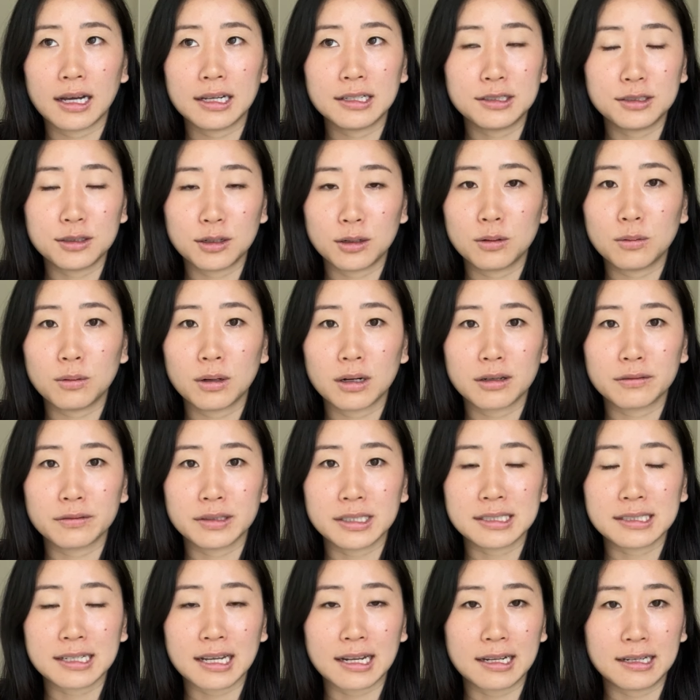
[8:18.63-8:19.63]
I don't want to
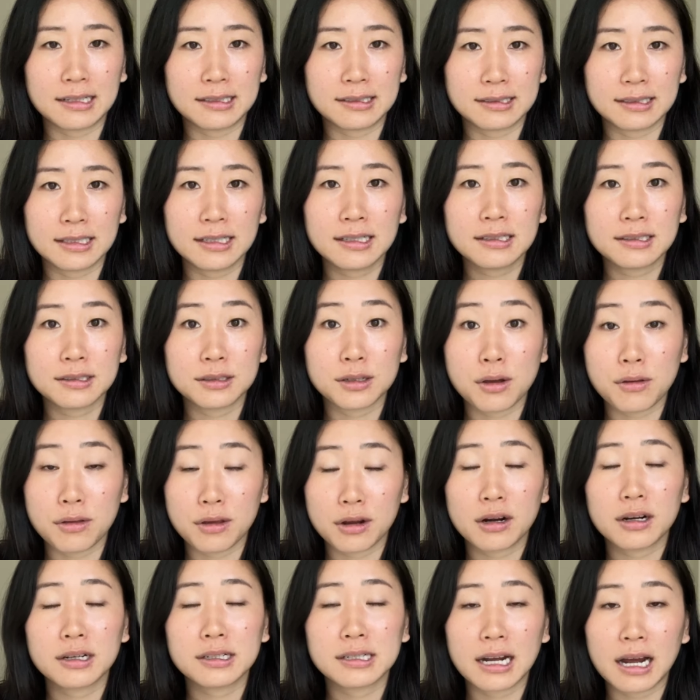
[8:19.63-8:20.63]
risk getting sick, so
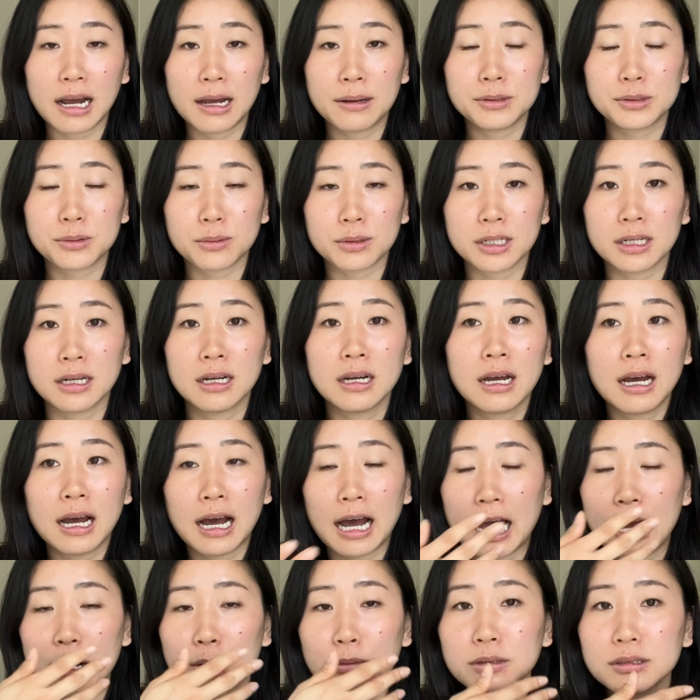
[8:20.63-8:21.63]
there are times where
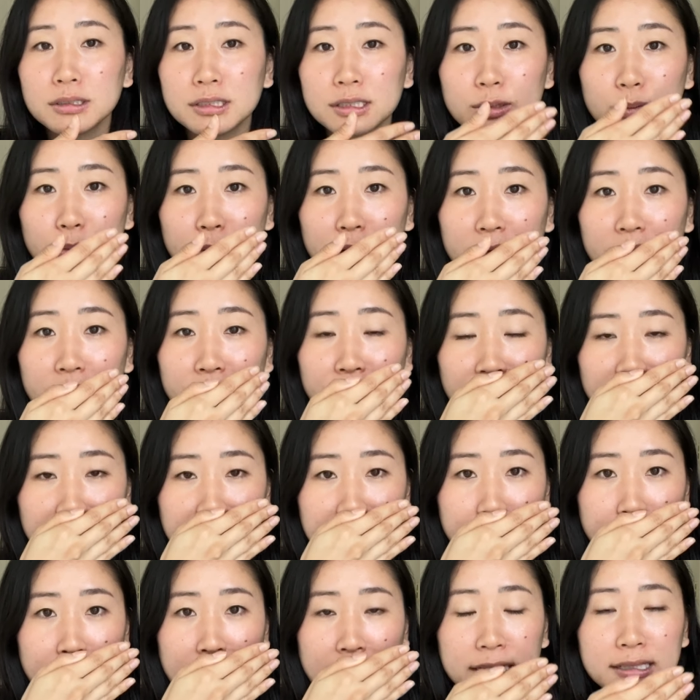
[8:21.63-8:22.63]
I will just wear a
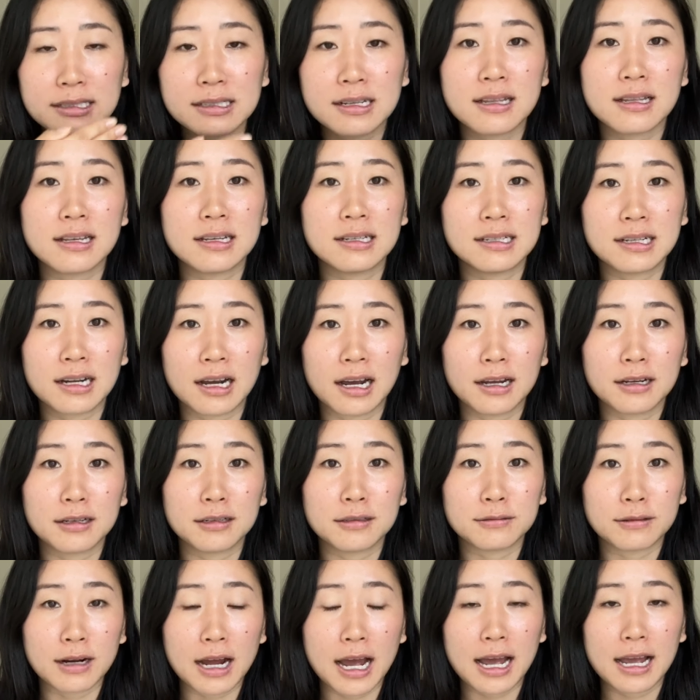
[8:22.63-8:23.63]
face mask the
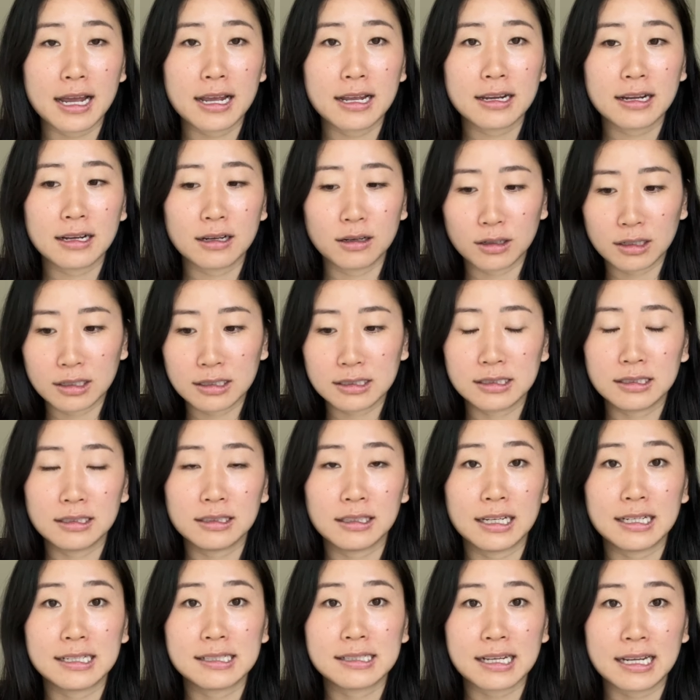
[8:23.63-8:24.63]
entire ride
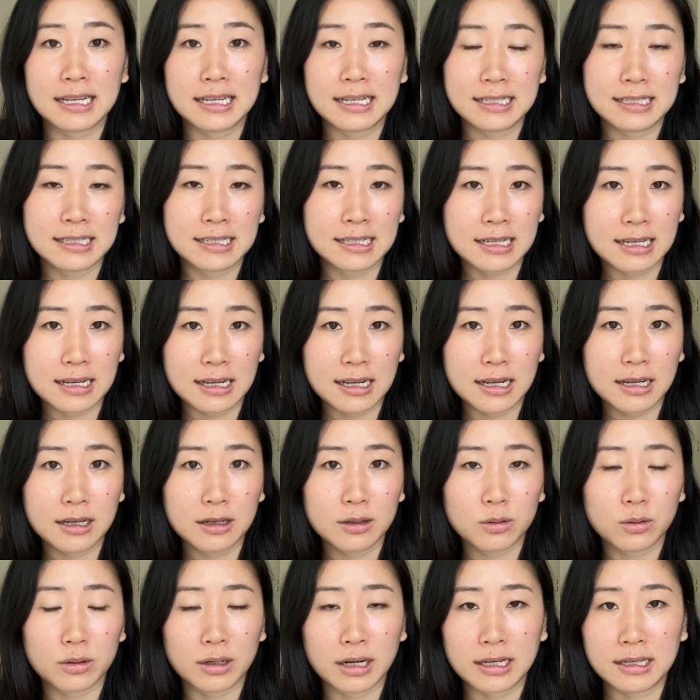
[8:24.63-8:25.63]
unless I need to eat
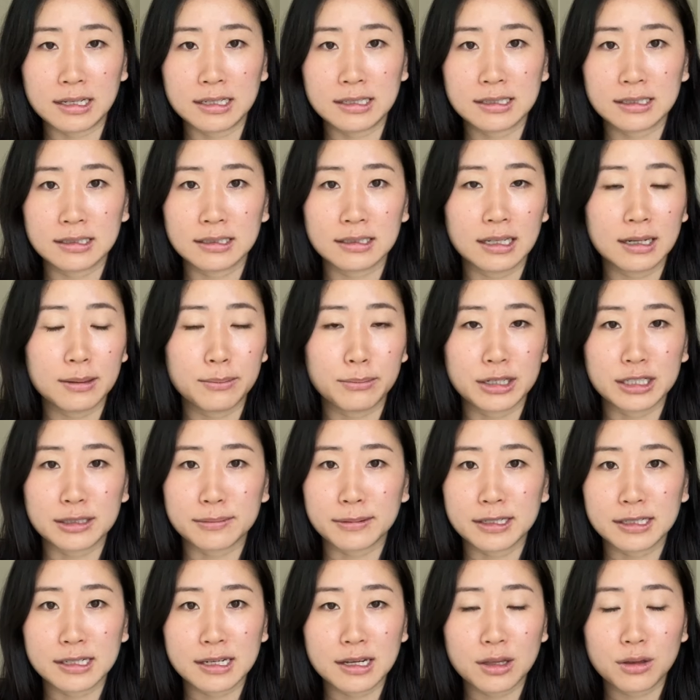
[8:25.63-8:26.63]
or I need to like brush
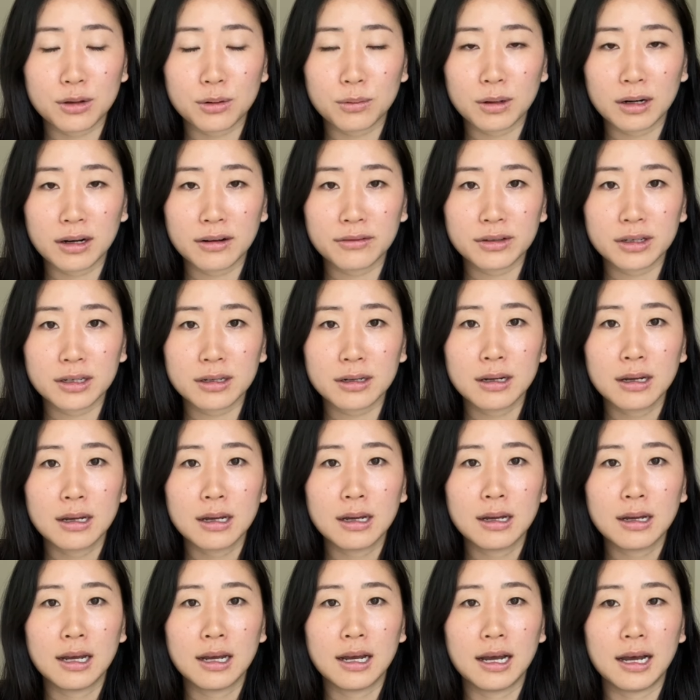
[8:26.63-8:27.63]
my teeth or whatever,
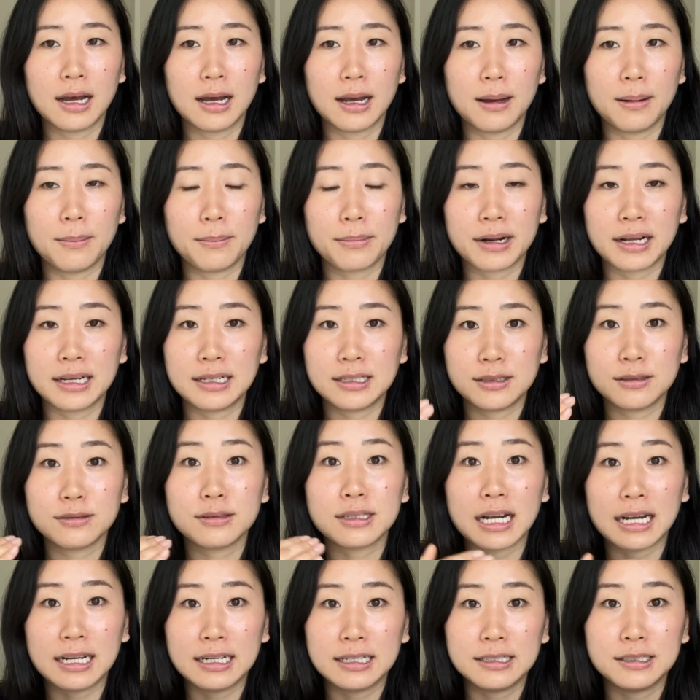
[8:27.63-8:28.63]
um, but I do
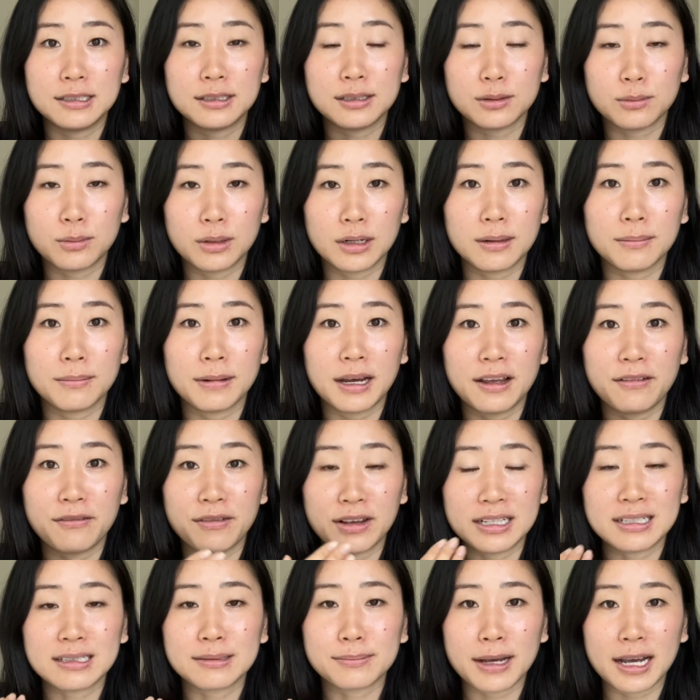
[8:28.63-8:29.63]
tend to wear my
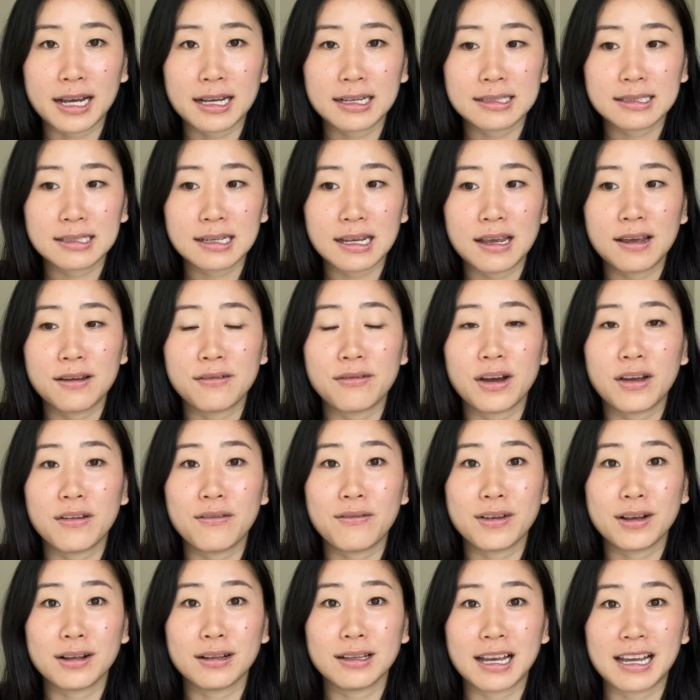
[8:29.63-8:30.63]
face mask if I
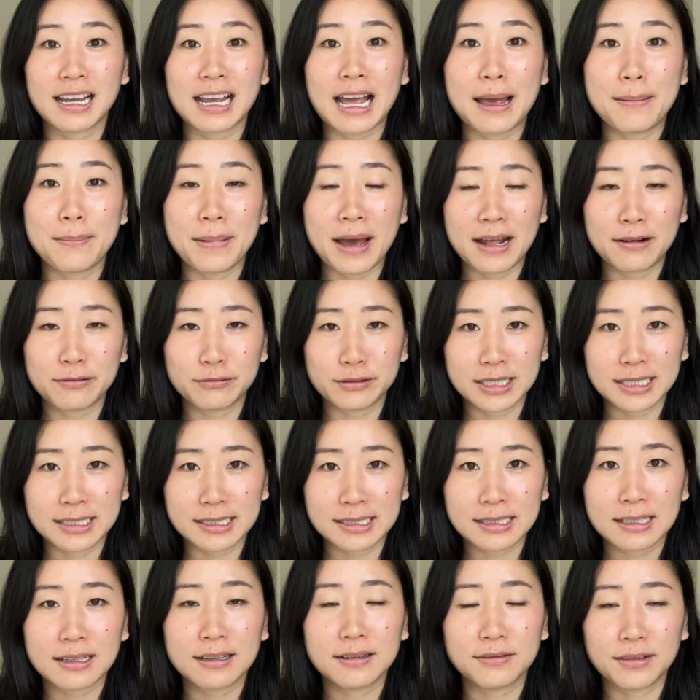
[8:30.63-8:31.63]
feel like I'm at
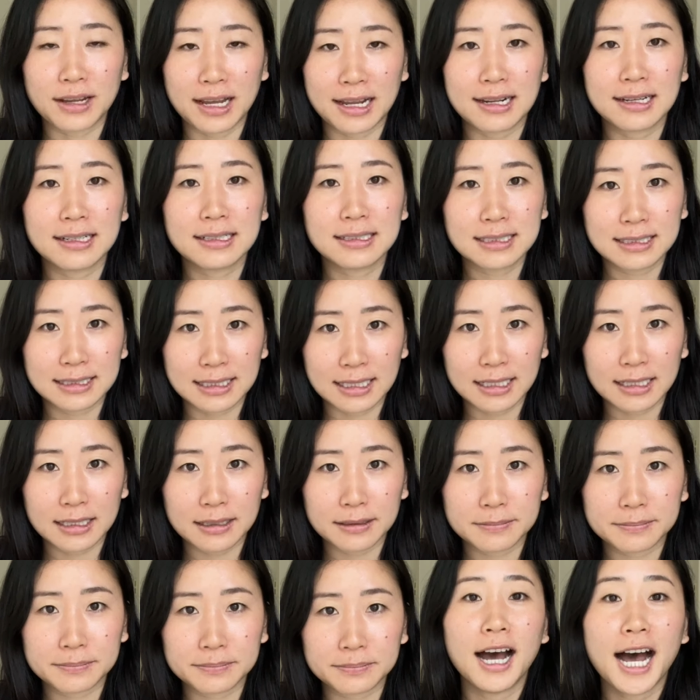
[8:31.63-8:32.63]
risk of getting sick.
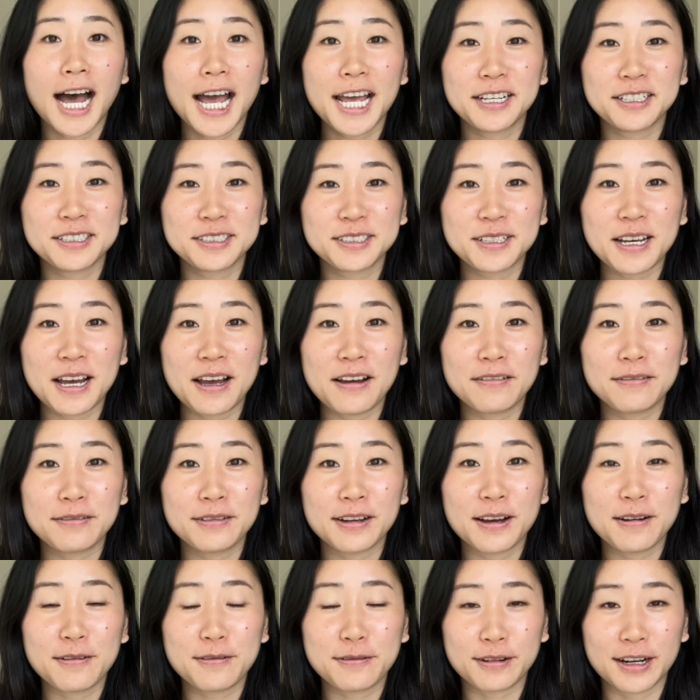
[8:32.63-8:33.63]
I also have
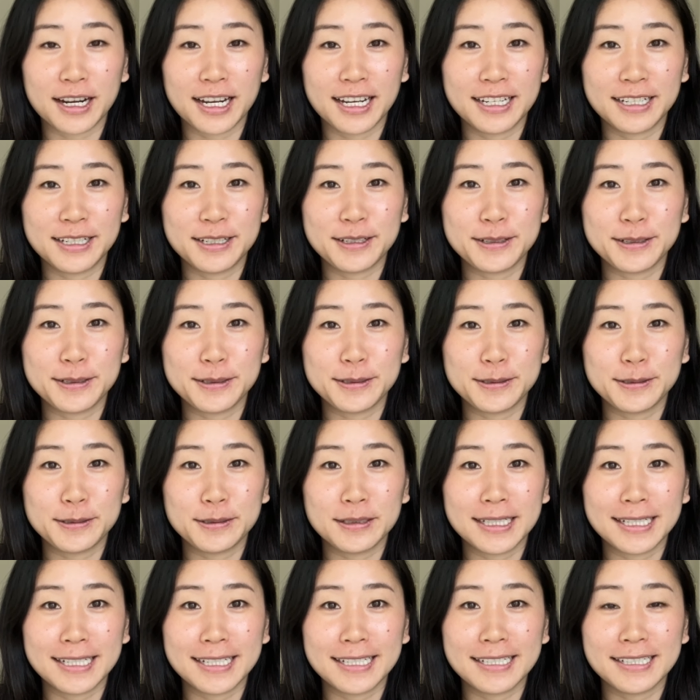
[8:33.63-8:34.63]
a friend
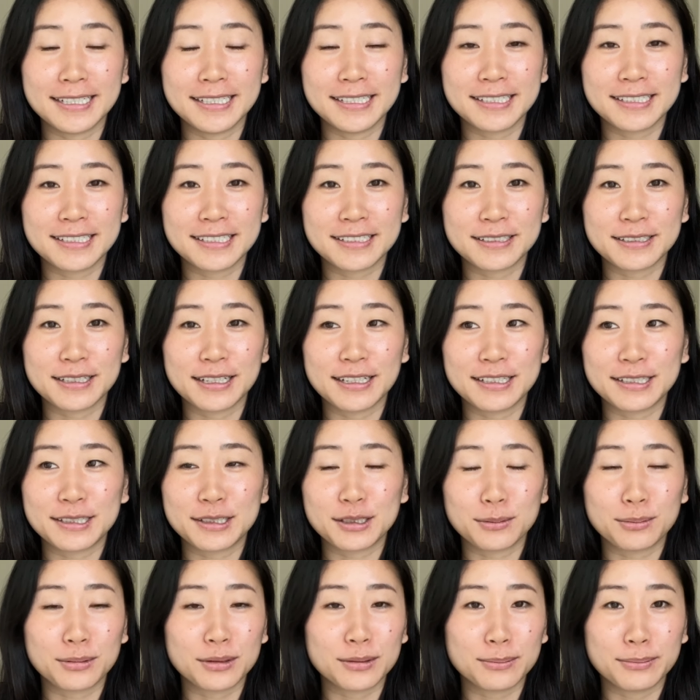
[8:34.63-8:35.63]
who is a
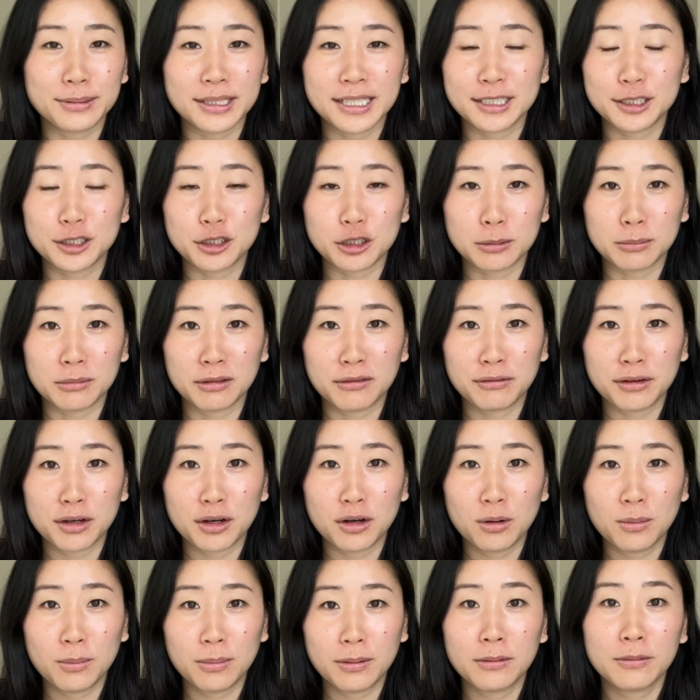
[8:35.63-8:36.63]
super big
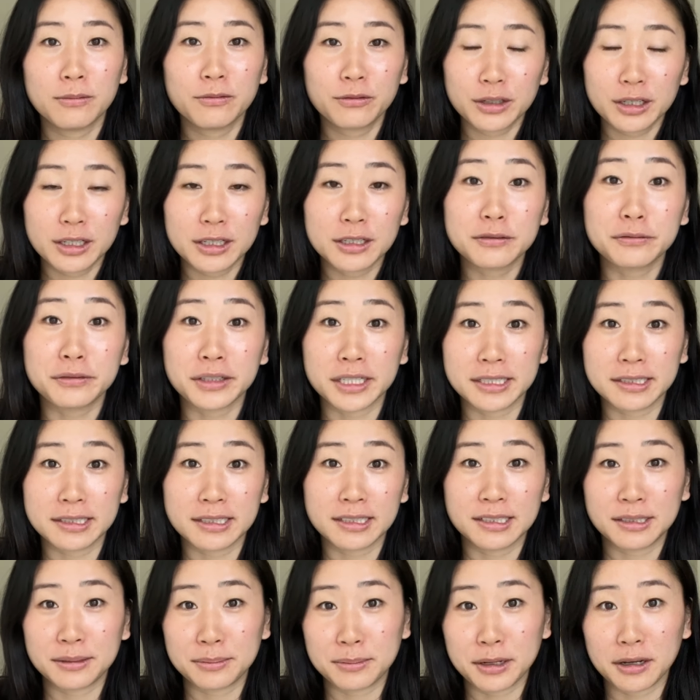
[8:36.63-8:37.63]
germaphobe, for good
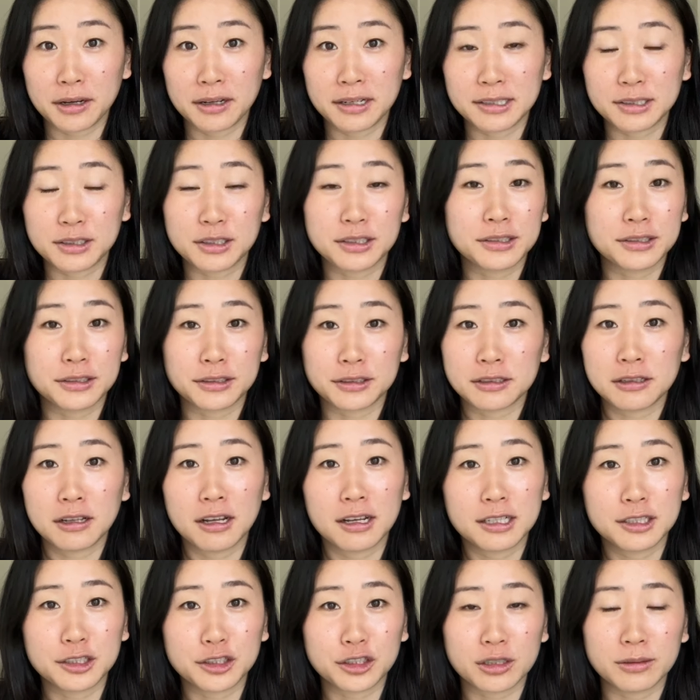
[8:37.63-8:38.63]
reason, to be honest, because there's a
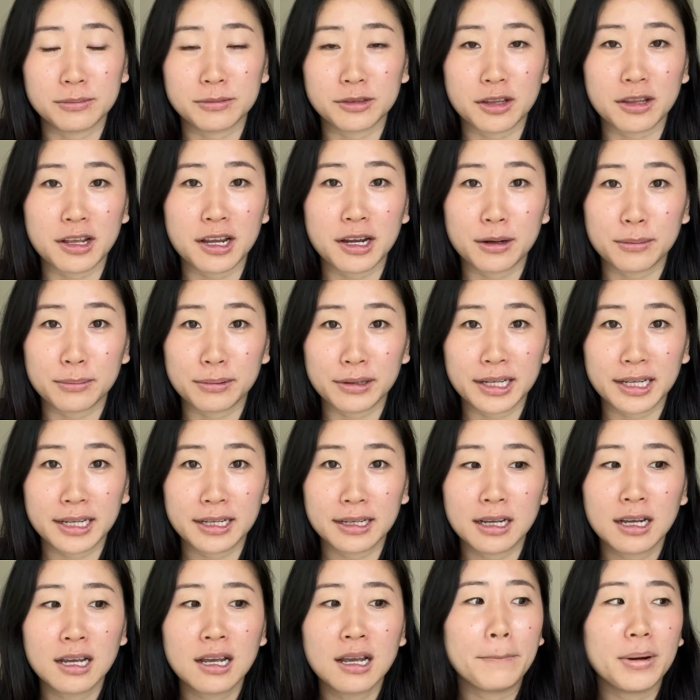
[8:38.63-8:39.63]
lot of germs on the airplane.